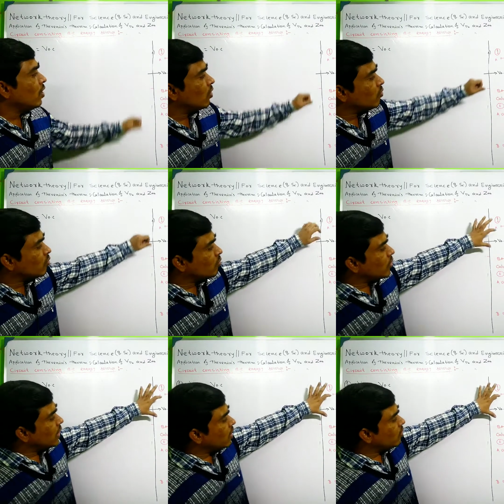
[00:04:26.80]

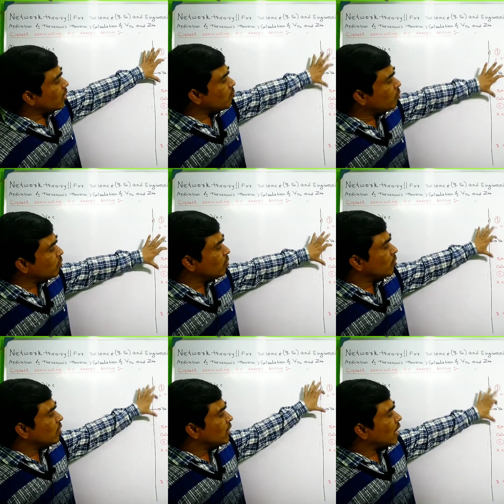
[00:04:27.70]
So you have
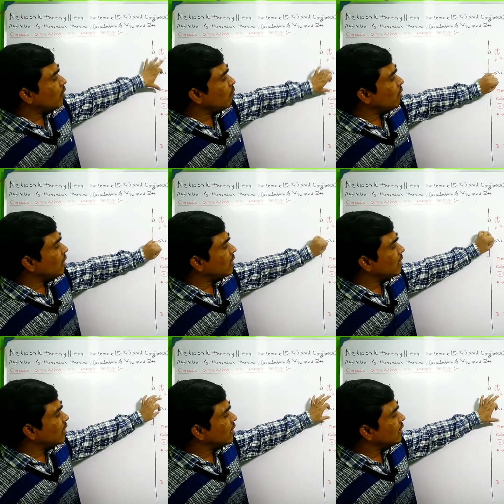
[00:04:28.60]
to
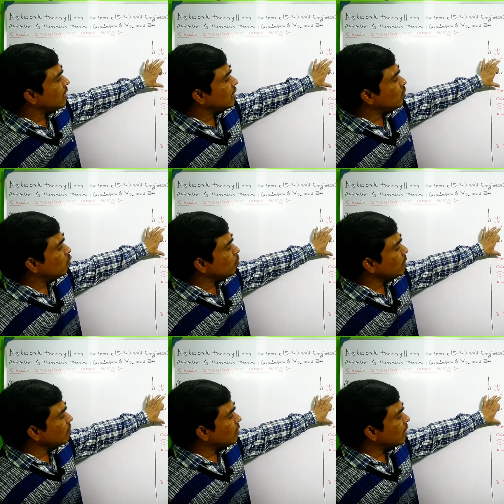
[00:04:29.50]
calculate the
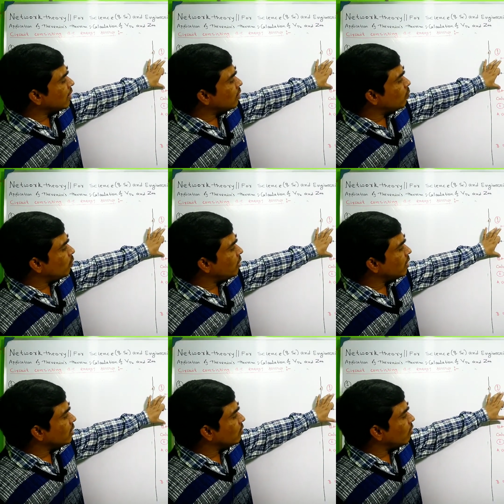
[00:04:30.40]
open circuit
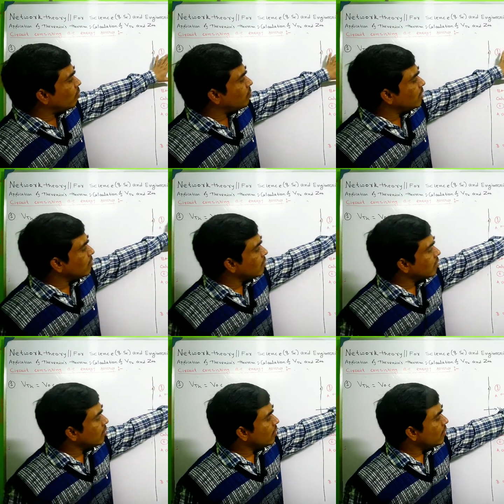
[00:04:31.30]
voltage of this
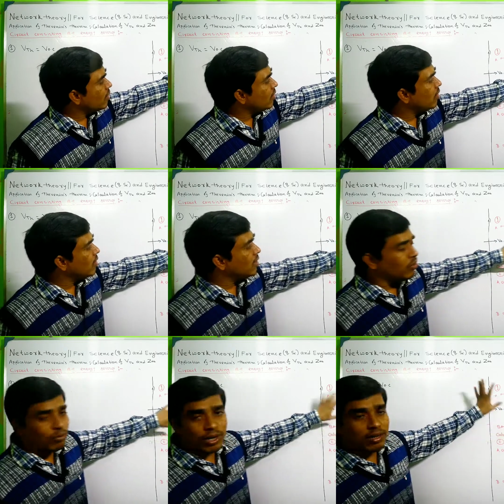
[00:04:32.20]

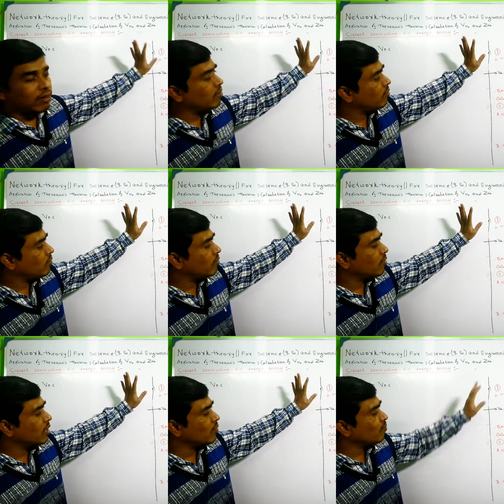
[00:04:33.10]
network.
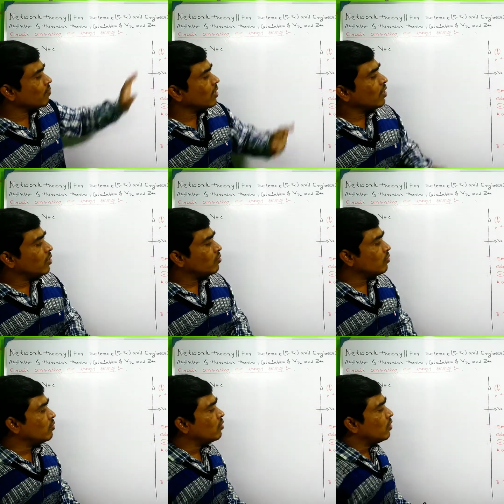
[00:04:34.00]
Okay,
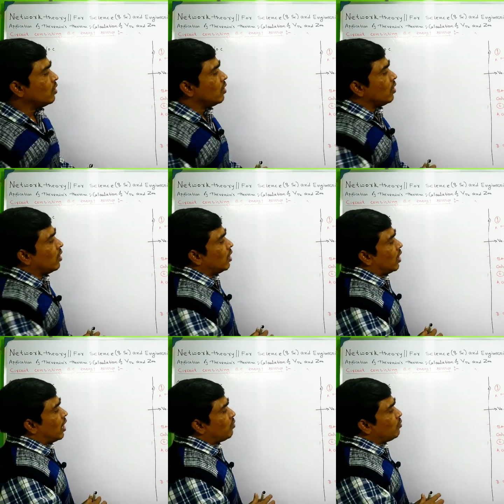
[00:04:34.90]
so
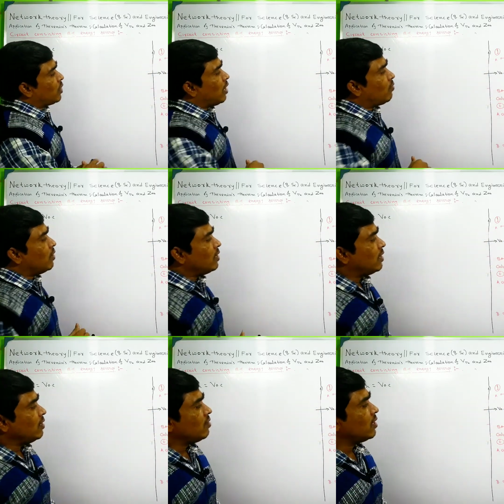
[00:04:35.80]
how to calculate
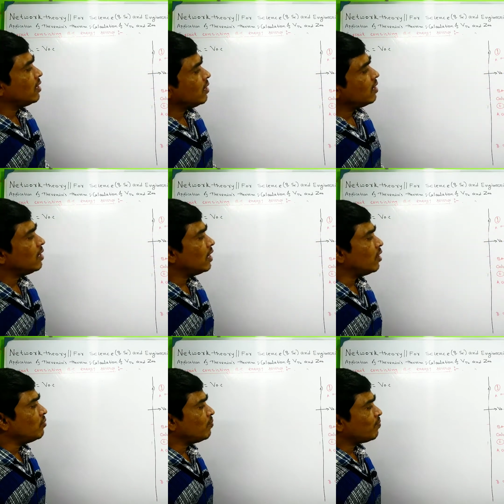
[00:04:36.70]
this?
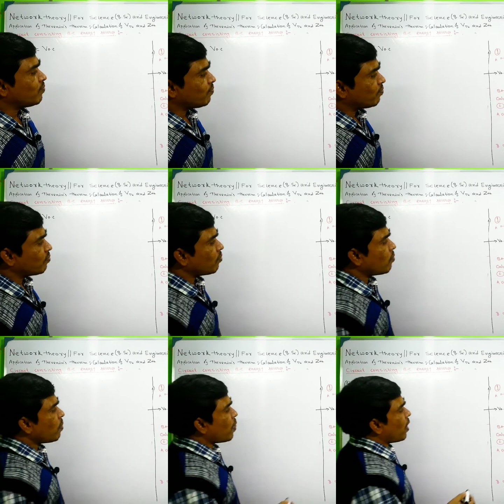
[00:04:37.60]
Now
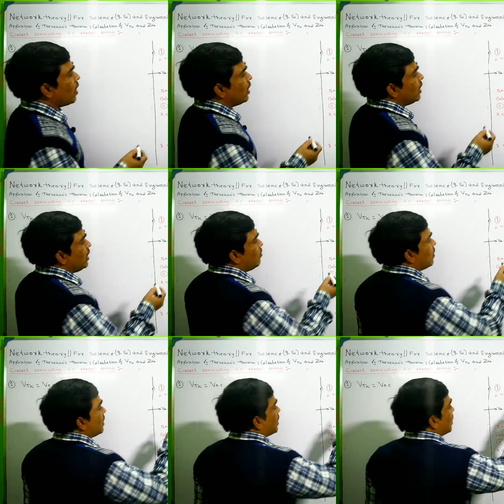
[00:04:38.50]
if
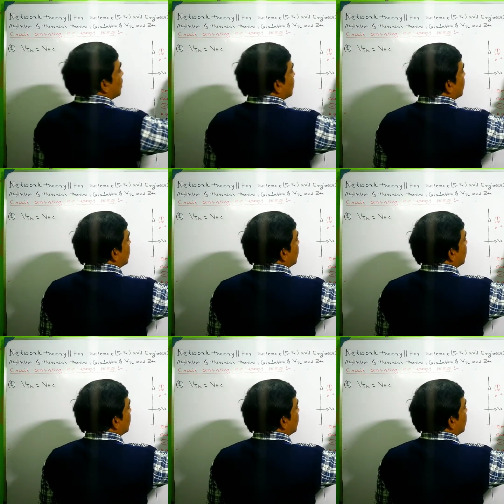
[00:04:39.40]
I take,